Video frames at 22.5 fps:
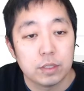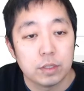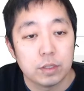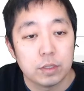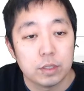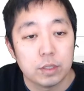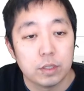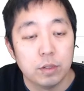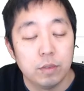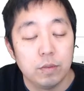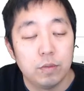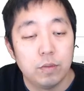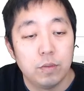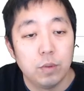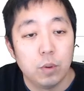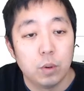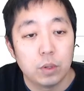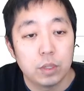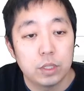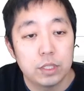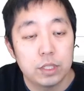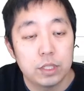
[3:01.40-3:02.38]
there's no
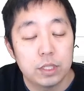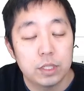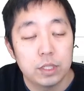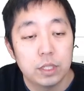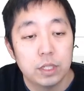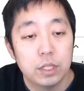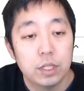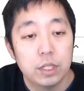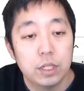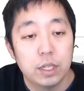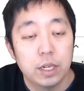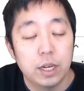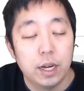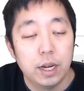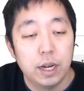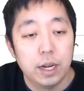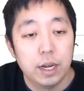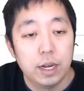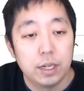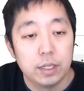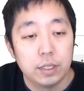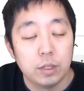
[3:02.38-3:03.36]
force
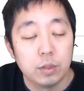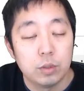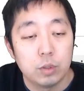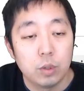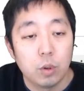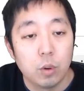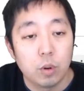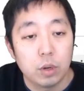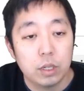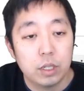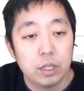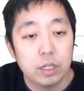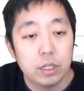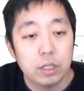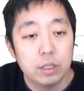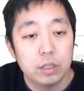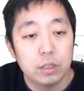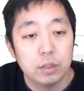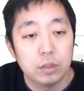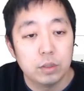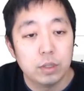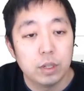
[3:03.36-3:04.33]
uh, no torque
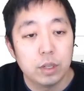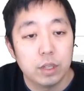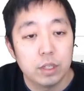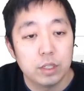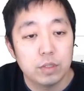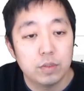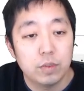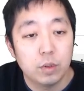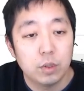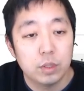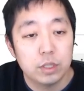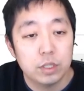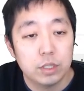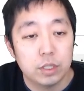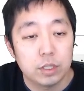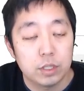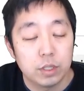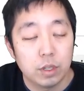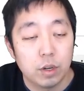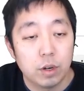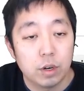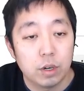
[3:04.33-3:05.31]
due to this force because
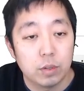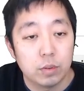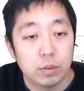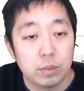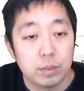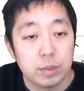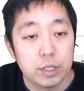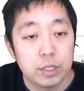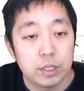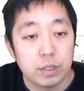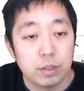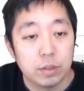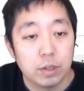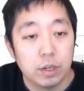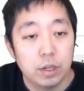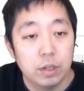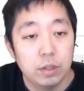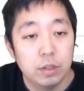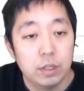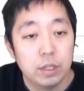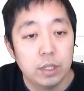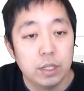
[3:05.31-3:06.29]
the r would be
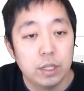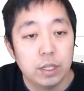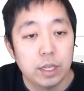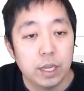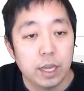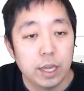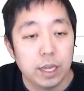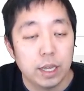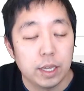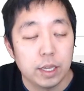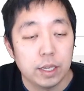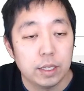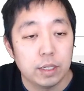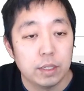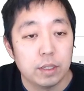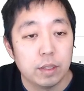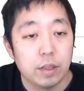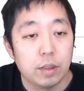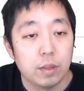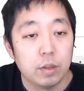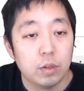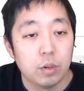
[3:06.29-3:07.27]
zero and
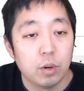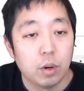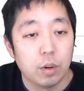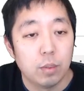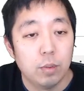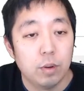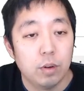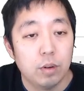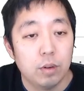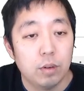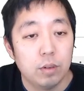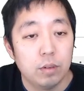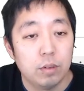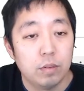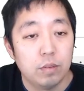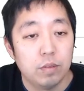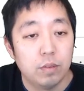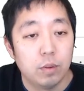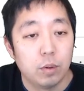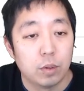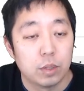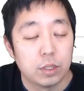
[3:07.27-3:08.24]
the normal
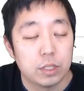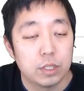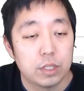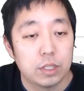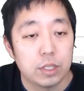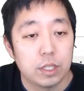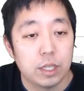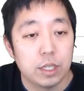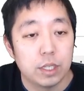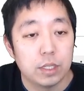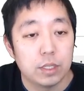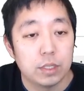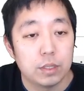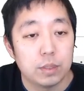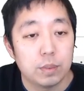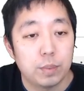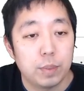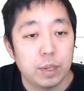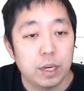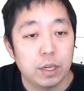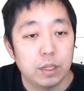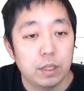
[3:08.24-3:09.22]
force is
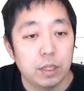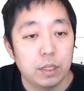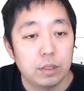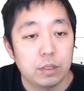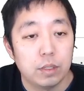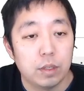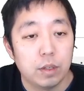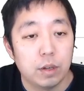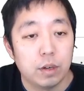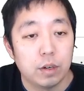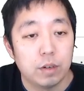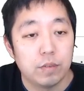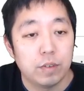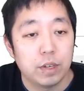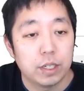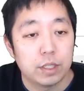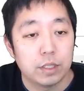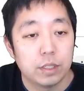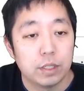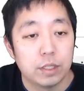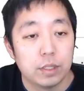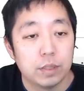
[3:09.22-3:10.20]
parallel to the r
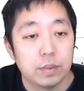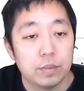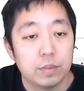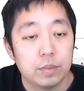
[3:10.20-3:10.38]
vector